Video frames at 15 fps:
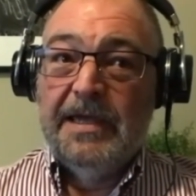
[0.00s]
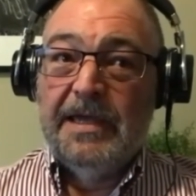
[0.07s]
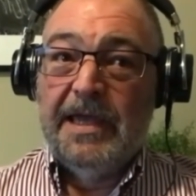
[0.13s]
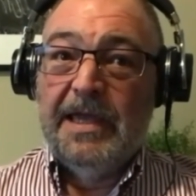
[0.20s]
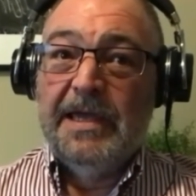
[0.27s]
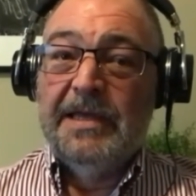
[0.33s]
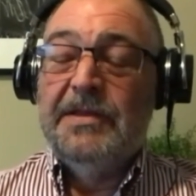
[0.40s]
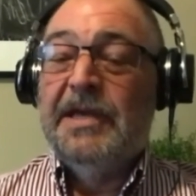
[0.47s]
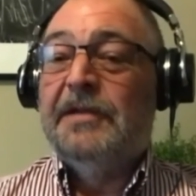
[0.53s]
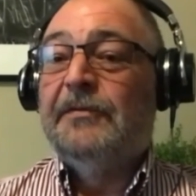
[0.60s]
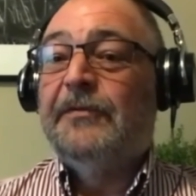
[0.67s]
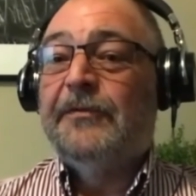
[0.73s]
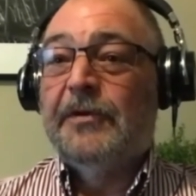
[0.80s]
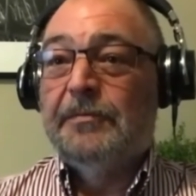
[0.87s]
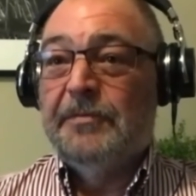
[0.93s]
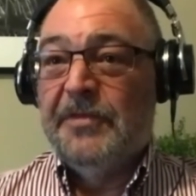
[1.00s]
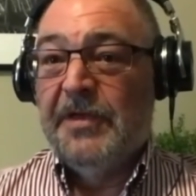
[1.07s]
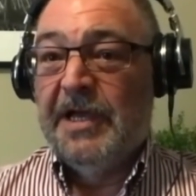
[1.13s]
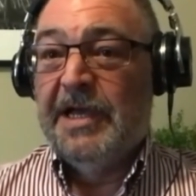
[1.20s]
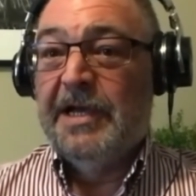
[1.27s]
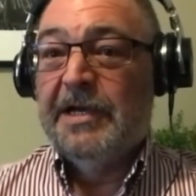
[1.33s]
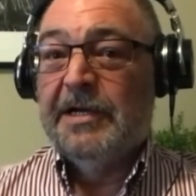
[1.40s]
And then from
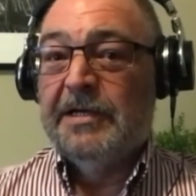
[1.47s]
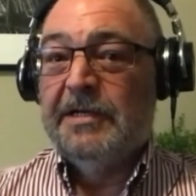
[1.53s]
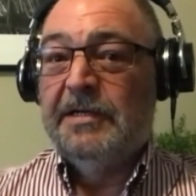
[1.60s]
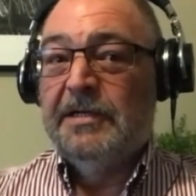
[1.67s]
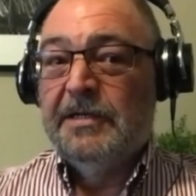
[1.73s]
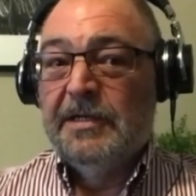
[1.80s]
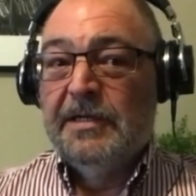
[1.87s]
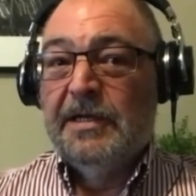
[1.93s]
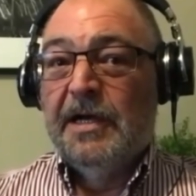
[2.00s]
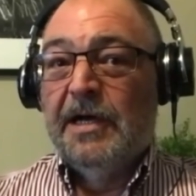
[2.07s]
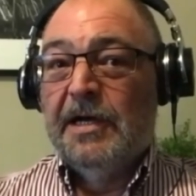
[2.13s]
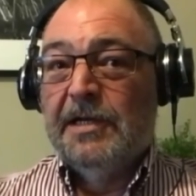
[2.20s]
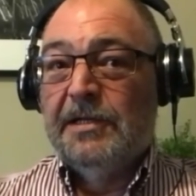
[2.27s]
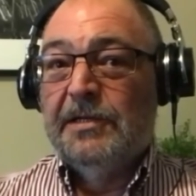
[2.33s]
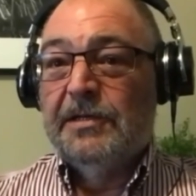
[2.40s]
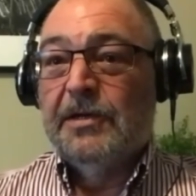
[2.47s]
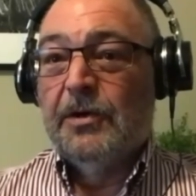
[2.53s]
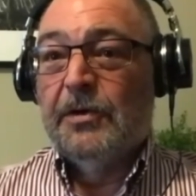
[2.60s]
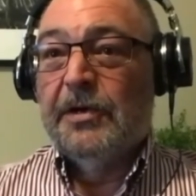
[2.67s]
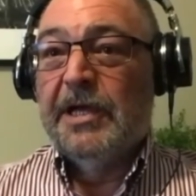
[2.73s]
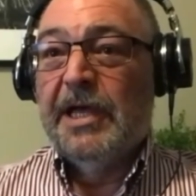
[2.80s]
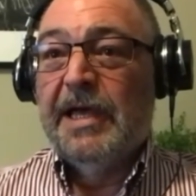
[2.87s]
there, uh, you
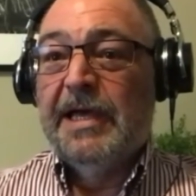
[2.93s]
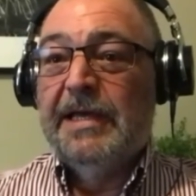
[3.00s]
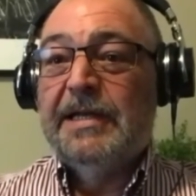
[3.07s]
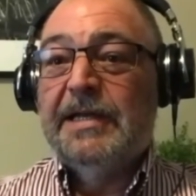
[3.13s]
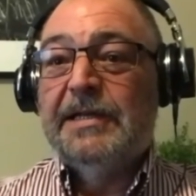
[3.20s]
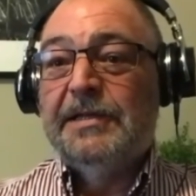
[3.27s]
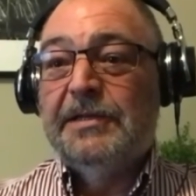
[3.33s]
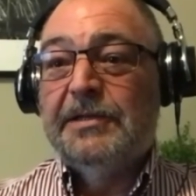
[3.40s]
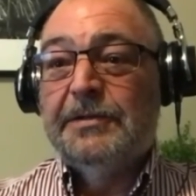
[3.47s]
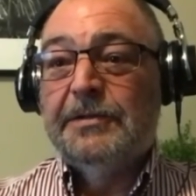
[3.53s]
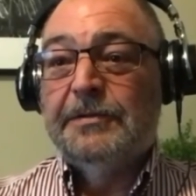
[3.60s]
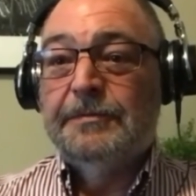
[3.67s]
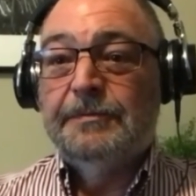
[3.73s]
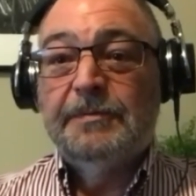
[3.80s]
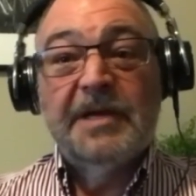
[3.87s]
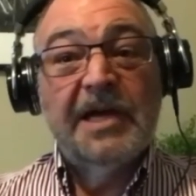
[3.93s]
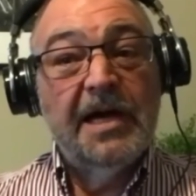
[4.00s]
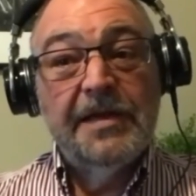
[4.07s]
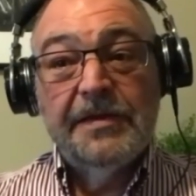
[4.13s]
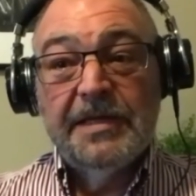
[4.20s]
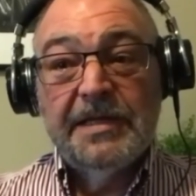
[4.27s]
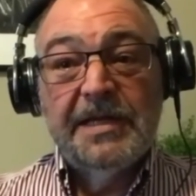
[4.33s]
go ahead and you
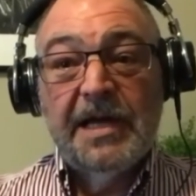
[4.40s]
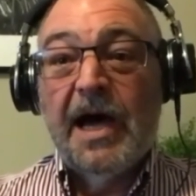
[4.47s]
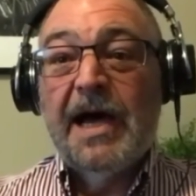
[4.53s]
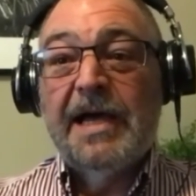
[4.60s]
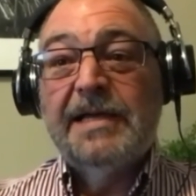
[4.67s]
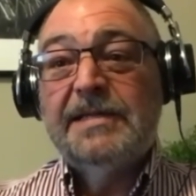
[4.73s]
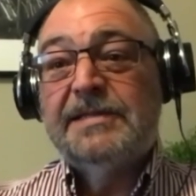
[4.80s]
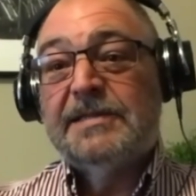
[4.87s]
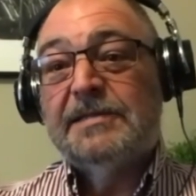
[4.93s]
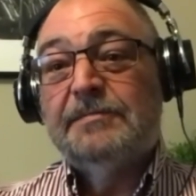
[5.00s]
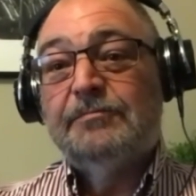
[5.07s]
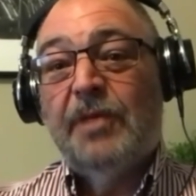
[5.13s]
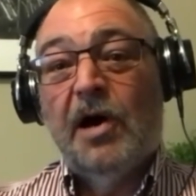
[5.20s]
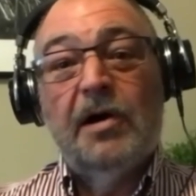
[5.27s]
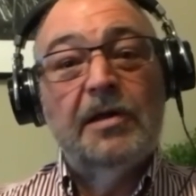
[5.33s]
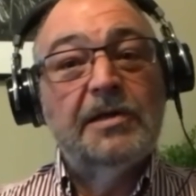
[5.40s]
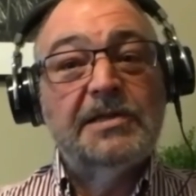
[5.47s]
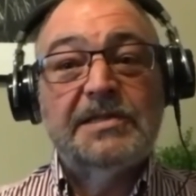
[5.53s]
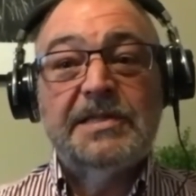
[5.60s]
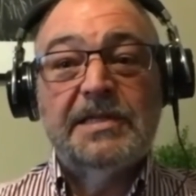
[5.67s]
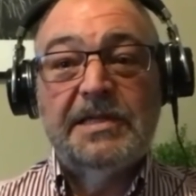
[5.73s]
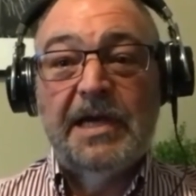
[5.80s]
cut the dies and
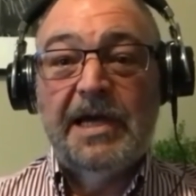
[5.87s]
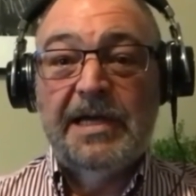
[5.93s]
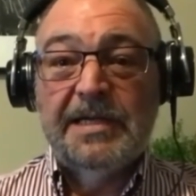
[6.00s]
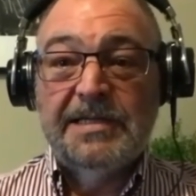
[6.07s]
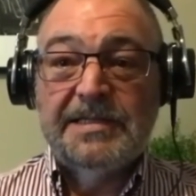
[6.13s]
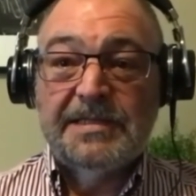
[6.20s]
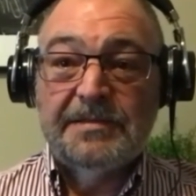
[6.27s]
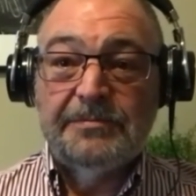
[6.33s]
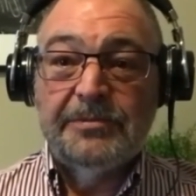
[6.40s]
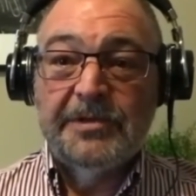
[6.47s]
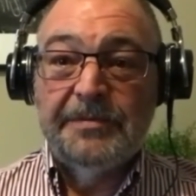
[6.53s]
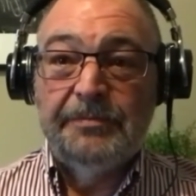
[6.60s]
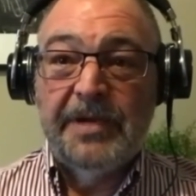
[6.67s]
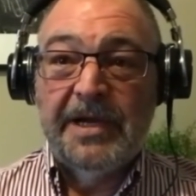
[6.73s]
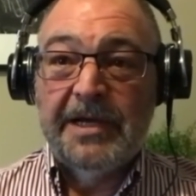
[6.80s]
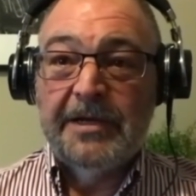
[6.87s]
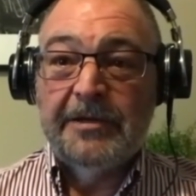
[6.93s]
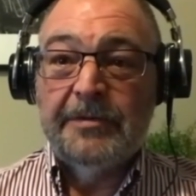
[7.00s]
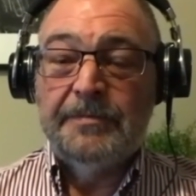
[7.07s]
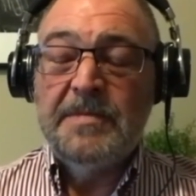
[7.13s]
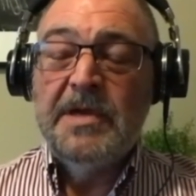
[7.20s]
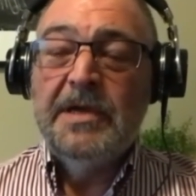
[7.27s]
polish the dies and prepare
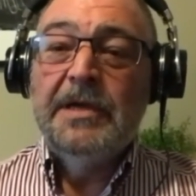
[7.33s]
them.